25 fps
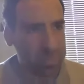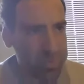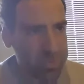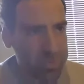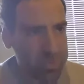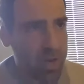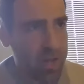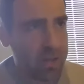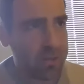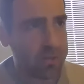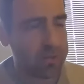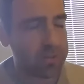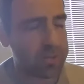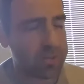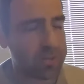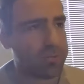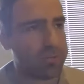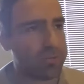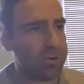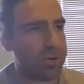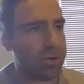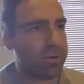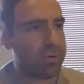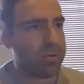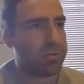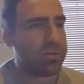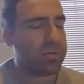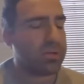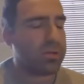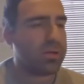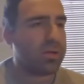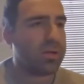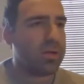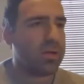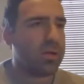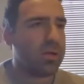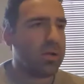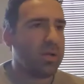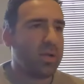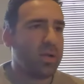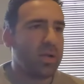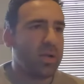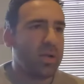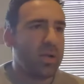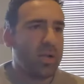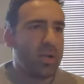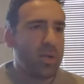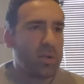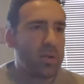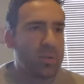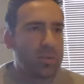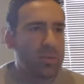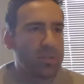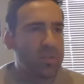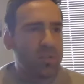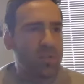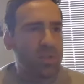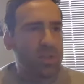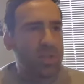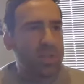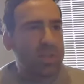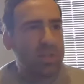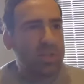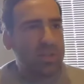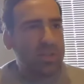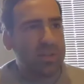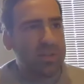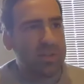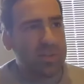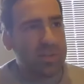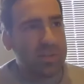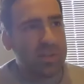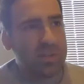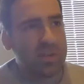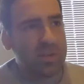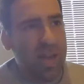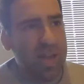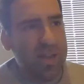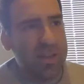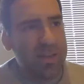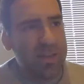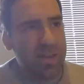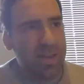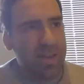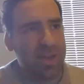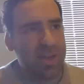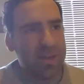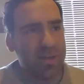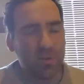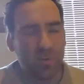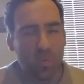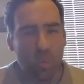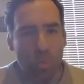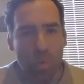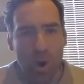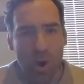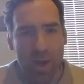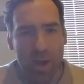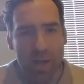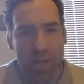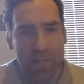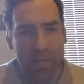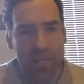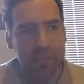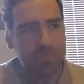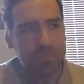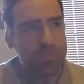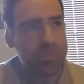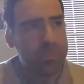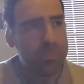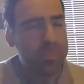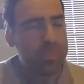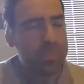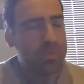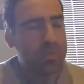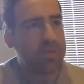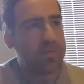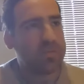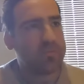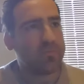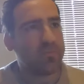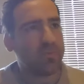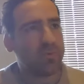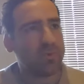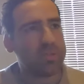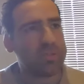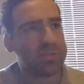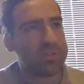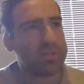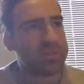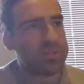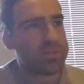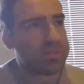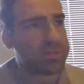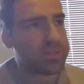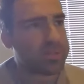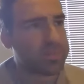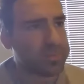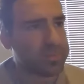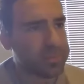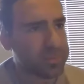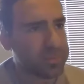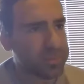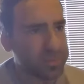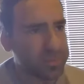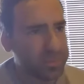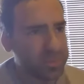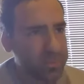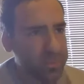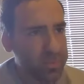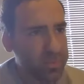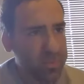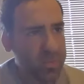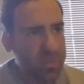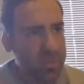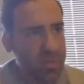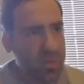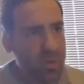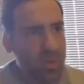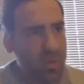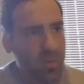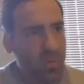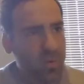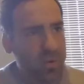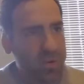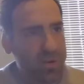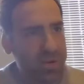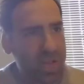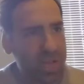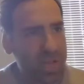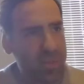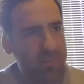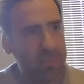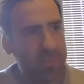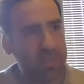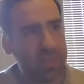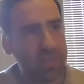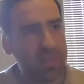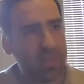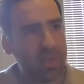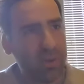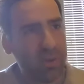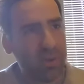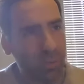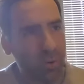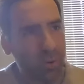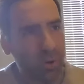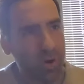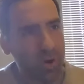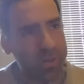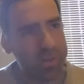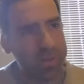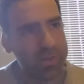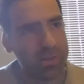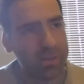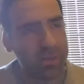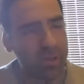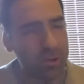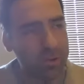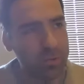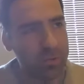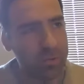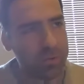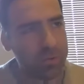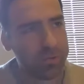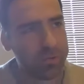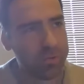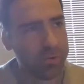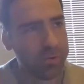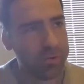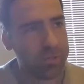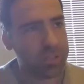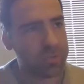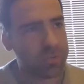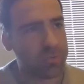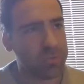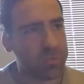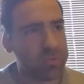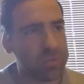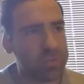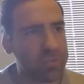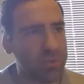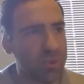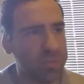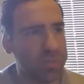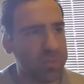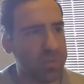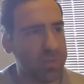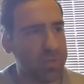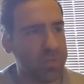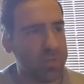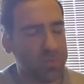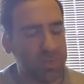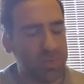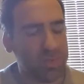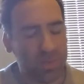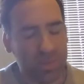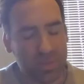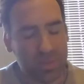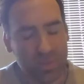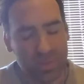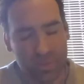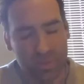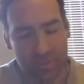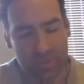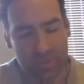Stalinist control. So they did it in an underhanded way. For instance, what had happened here, why the local authorities were stopping the